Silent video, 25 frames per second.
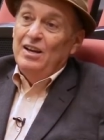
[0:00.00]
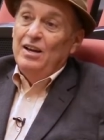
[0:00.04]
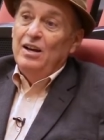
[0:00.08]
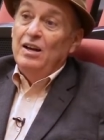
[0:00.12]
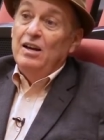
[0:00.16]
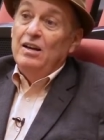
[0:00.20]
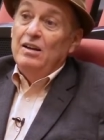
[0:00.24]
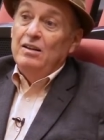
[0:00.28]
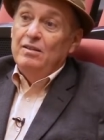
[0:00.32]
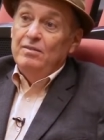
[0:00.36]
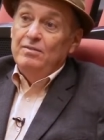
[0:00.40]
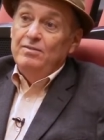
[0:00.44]

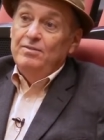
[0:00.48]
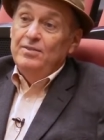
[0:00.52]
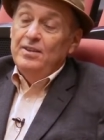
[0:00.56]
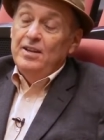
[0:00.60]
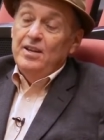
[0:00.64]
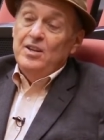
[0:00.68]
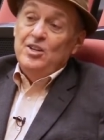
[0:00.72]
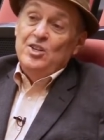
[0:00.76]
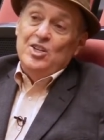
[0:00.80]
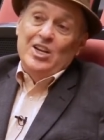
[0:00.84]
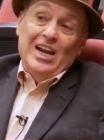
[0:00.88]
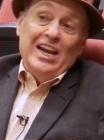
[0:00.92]
of
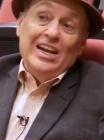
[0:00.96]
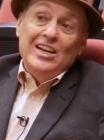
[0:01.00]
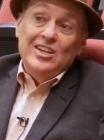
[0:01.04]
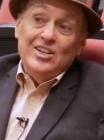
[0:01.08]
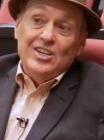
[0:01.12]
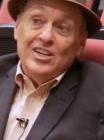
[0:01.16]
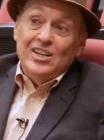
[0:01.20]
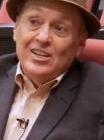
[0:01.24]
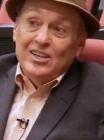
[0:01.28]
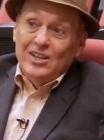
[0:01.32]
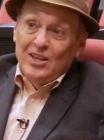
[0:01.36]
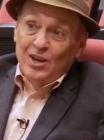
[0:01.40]

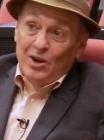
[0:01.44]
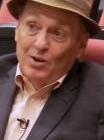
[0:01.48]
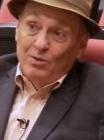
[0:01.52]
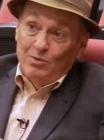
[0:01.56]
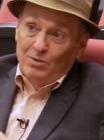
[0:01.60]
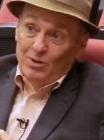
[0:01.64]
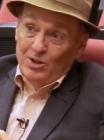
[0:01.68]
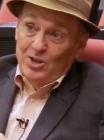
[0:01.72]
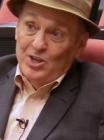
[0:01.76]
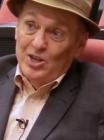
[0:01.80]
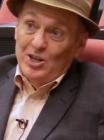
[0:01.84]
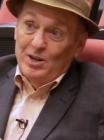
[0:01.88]
changing the
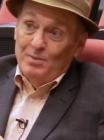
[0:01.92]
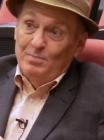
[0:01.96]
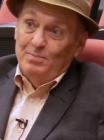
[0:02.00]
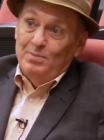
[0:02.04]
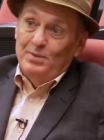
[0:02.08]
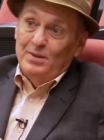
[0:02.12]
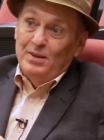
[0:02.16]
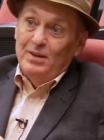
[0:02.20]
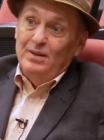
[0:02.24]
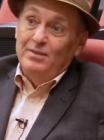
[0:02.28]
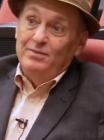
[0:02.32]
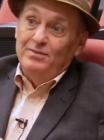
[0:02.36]

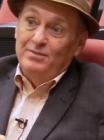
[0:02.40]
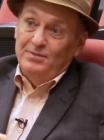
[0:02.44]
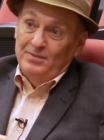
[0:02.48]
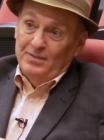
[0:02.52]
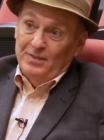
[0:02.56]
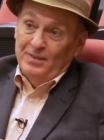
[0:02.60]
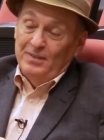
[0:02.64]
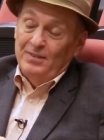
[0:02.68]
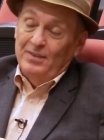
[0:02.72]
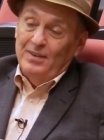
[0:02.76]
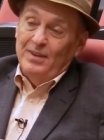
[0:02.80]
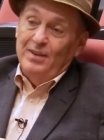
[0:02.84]
ownership of,
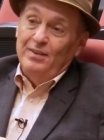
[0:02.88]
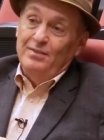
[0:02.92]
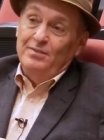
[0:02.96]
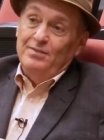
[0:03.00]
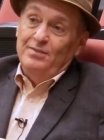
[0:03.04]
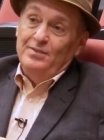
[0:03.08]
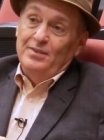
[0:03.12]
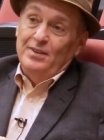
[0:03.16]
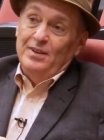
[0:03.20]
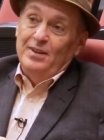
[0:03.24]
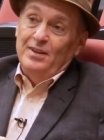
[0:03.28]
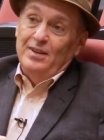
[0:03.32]

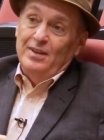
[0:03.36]
of,